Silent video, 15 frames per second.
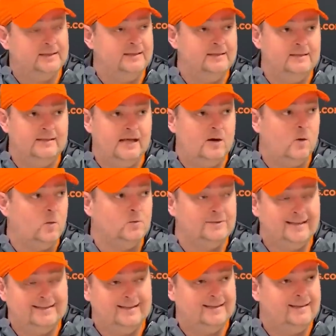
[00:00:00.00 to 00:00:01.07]
And they
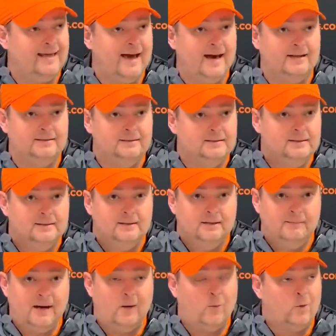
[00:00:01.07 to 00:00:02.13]
only did that
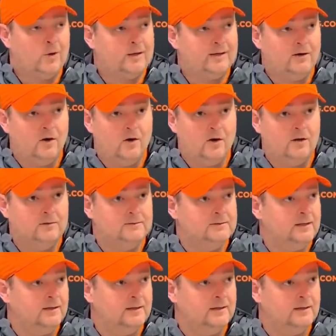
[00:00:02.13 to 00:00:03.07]
by working hard,